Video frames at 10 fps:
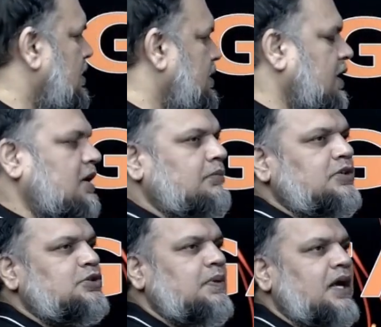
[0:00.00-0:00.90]
take up
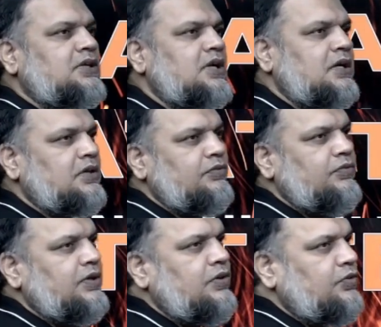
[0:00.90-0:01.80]
this batch, that
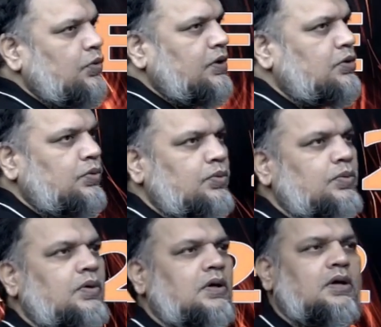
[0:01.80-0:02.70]
it is going
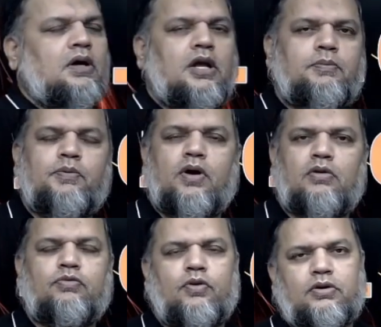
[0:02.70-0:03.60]
to help you
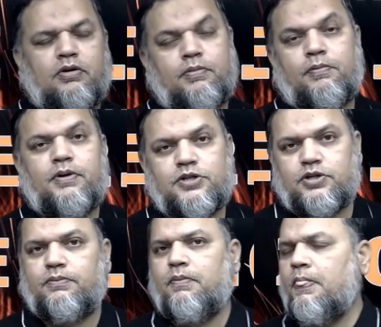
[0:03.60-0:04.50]
out for your
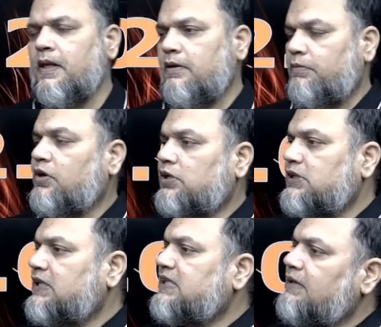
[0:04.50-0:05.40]
preparation. Because
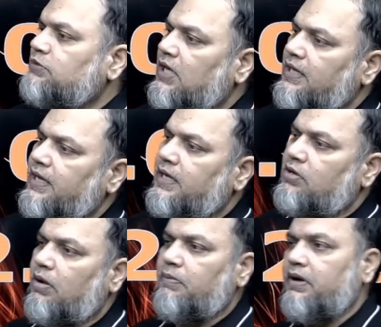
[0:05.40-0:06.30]
exams like GATE,
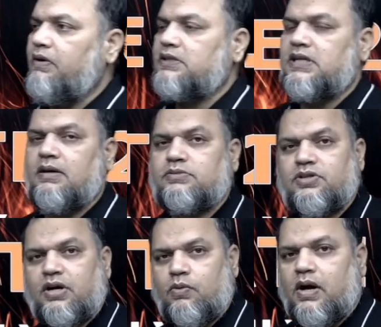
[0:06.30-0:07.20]
competitive exams
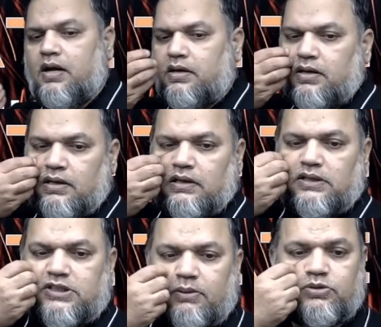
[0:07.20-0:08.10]
require
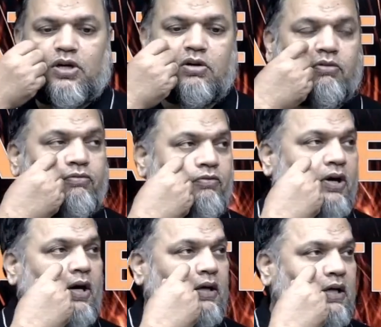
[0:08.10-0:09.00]
some sort of
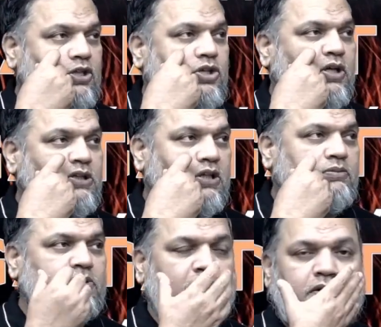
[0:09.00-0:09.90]
nurturing,
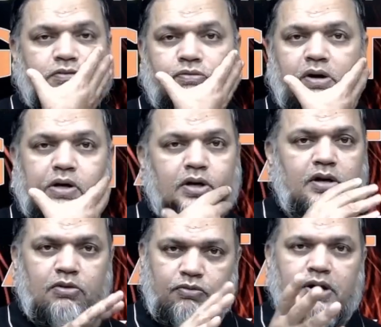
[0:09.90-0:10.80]
some sort of
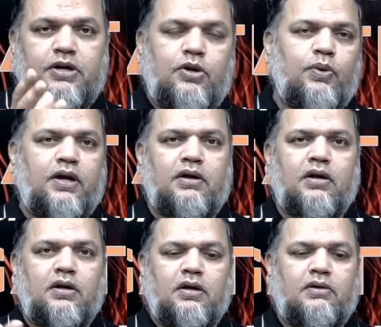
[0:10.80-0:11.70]
fine tuning,
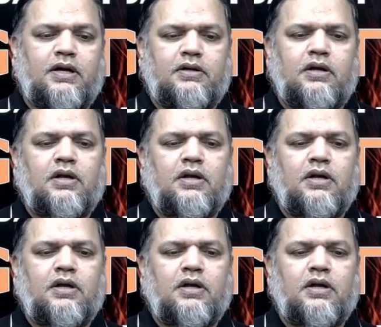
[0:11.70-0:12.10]
right?